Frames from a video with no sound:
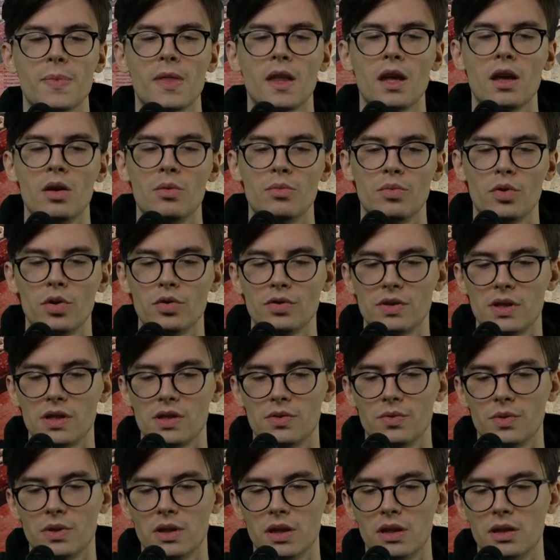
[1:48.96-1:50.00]
process. We
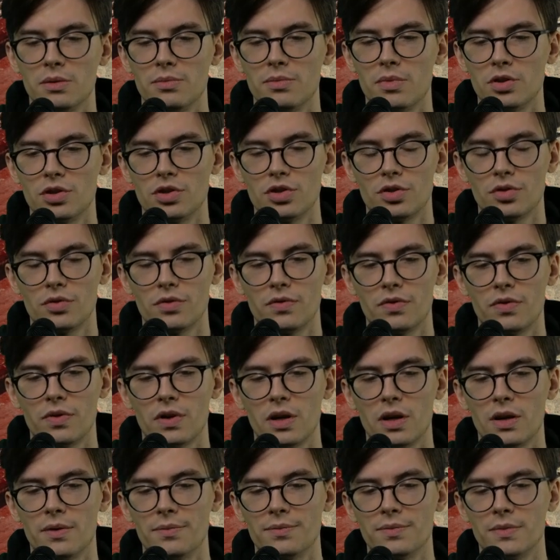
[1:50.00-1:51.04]
did a bunch of
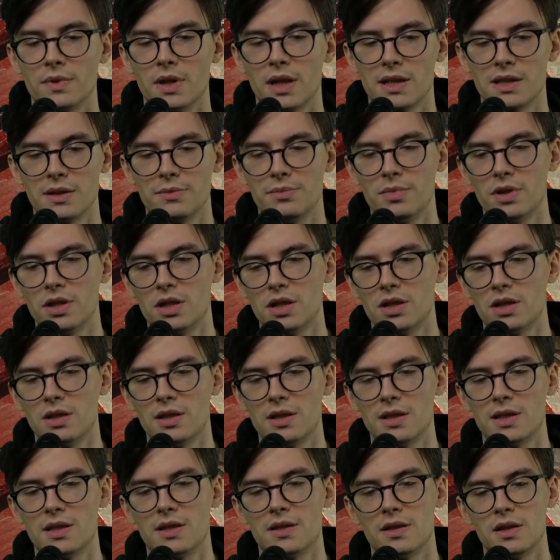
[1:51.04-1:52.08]

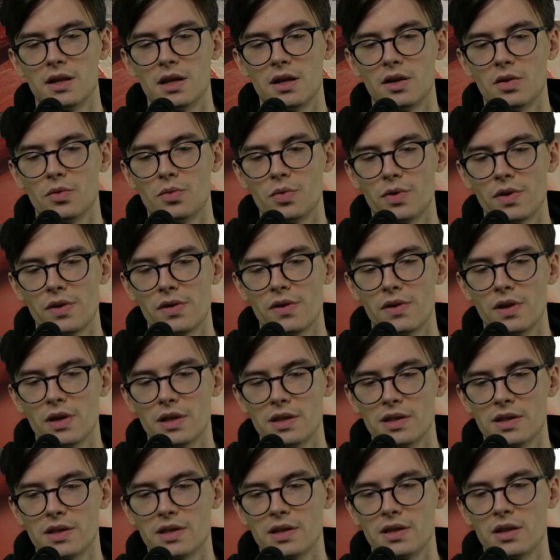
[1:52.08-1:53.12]
exhibitions with
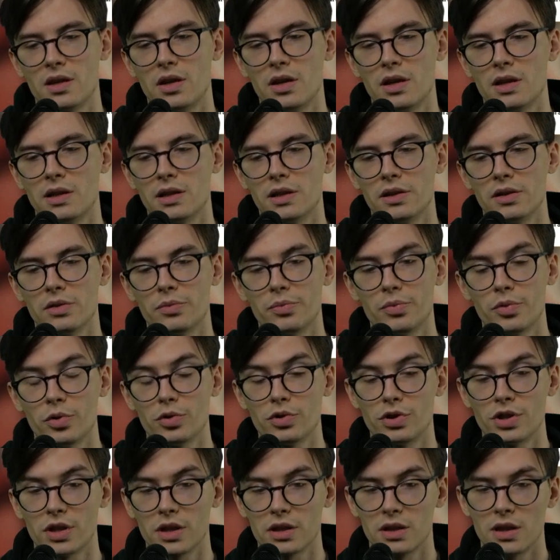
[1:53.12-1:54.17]
this little
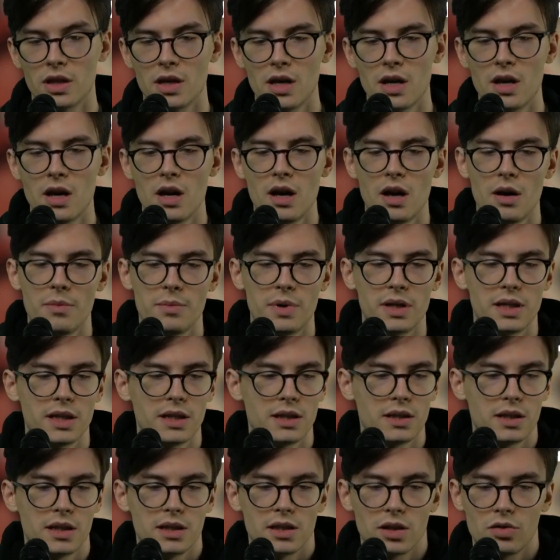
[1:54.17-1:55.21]
project, but
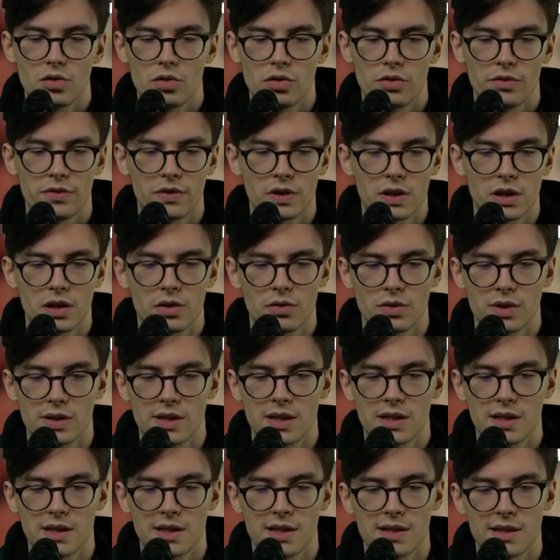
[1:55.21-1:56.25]
in the core of it there was this
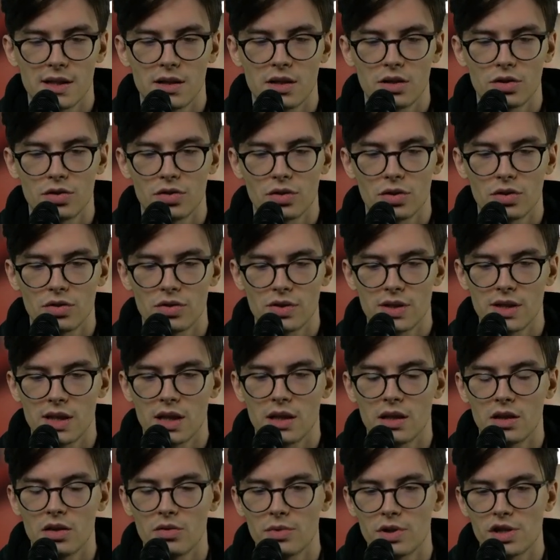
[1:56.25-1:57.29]
desire to understand
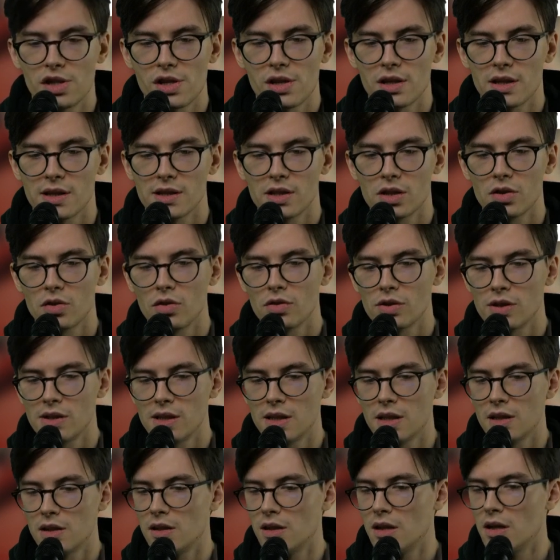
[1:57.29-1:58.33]
how much things
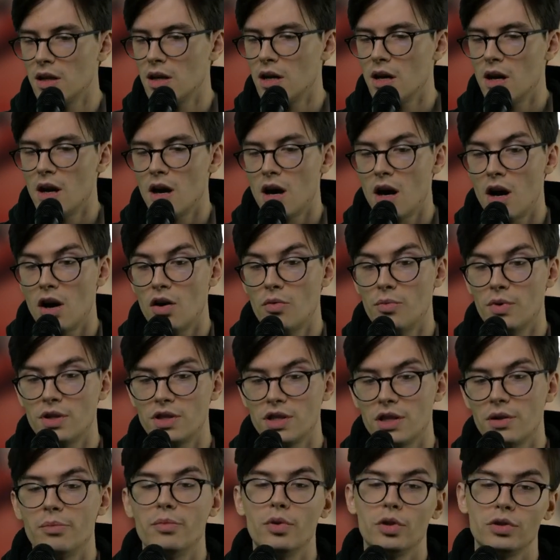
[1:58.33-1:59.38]
costed, how much
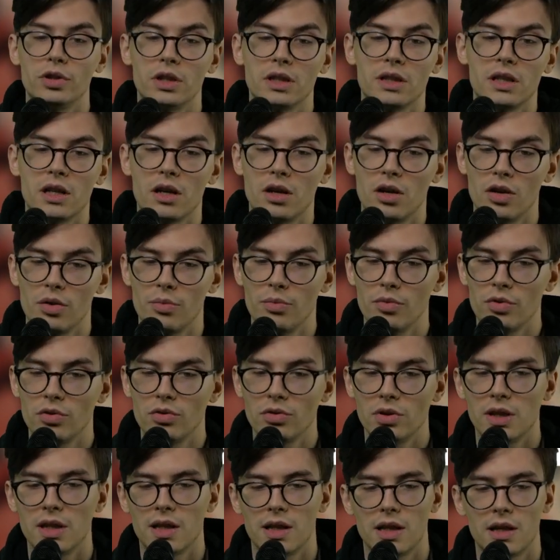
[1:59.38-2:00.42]
embodied carbon
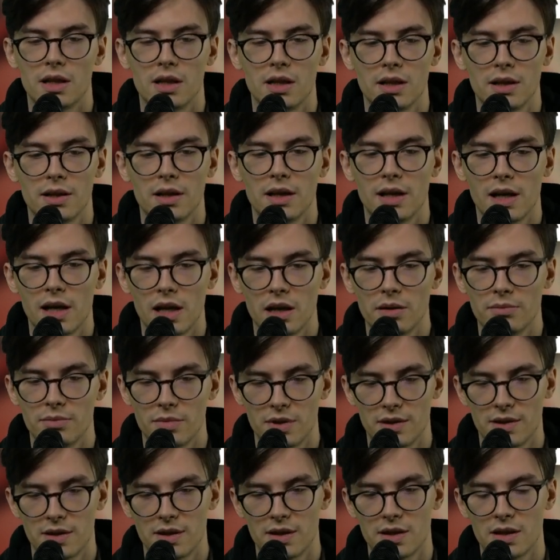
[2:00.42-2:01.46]
the
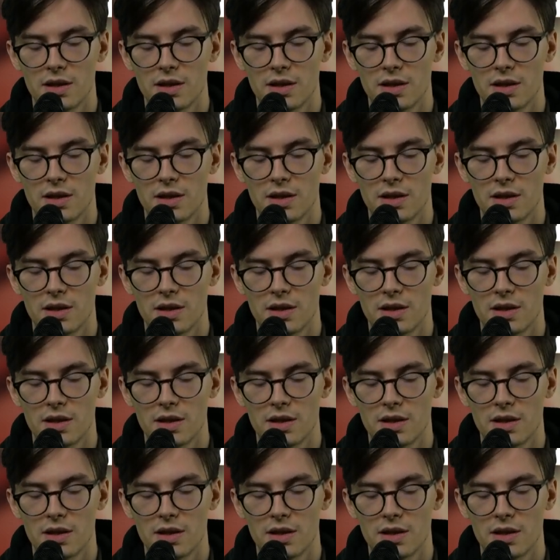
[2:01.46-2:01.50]
elements